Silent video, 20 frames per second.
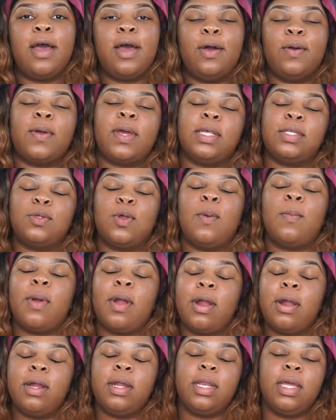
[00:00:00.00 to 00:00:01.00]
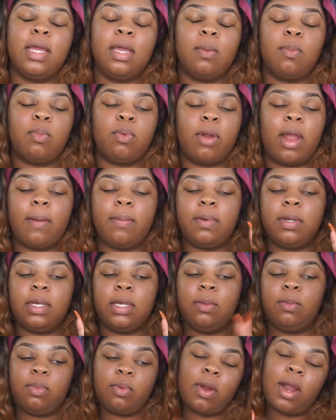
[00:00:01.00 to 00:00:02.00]
Okay, so I'm already
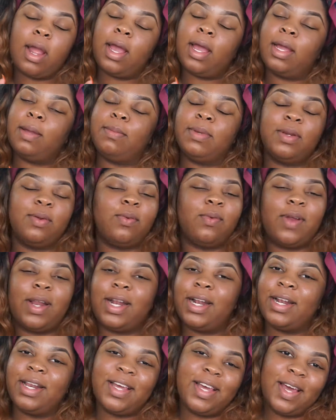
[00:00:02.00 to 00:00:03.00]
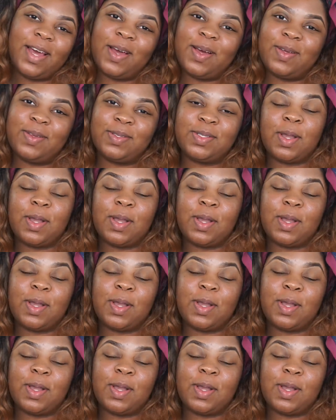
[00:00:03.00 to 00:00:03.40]
prepped and primed and ready to go.